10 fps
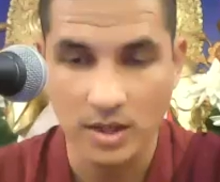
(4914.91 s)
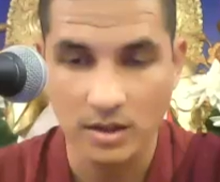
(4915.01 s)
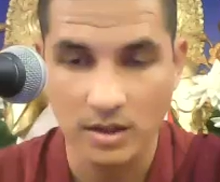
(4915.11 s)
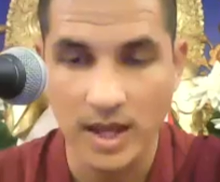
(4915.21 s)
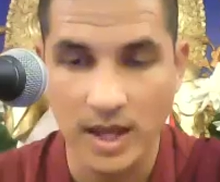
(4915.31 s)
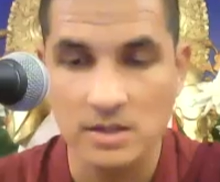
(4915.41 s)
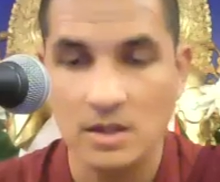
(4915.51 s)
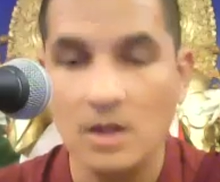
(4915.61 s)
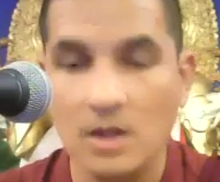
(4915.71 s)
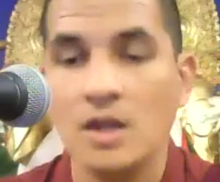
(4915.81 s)
Alas,
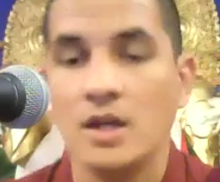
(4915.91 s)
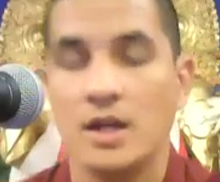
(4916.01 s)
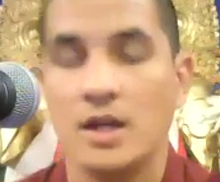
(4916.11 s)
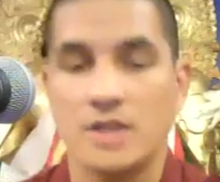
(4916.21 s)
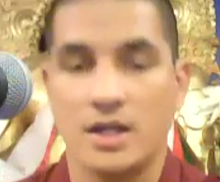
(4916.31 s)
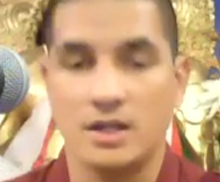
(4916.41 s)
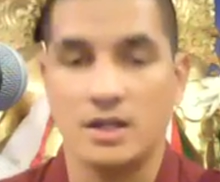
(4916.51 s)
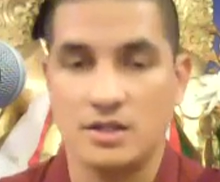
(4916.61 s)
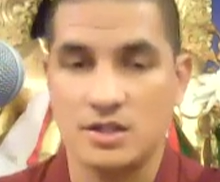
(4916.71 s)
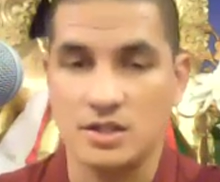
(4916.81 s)
it is agony
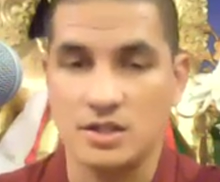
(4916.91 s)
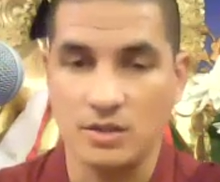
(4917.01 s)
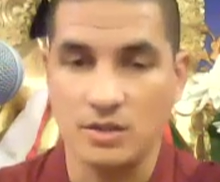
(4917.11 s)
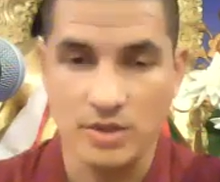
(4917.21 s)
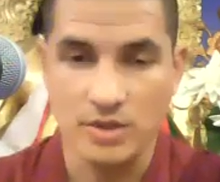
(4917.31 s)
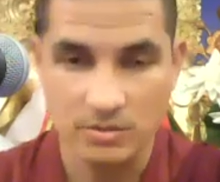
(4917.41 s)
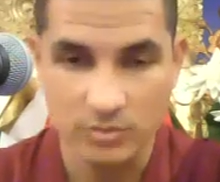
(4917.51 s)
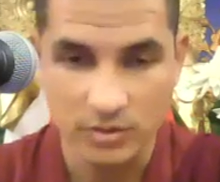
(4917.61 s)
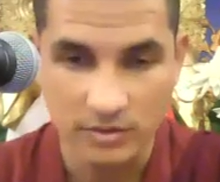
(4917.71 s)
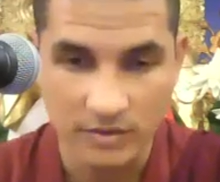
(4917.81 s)
to see oneself
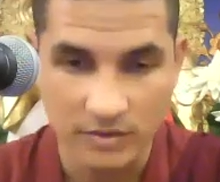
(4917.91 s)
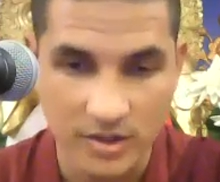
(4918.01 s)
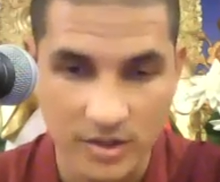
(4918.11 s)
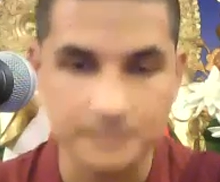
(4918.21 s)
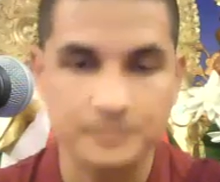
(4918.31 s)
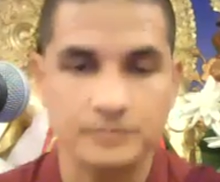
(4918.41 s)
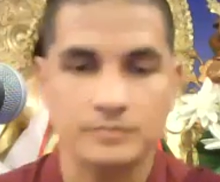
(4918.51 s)
bereaved of son.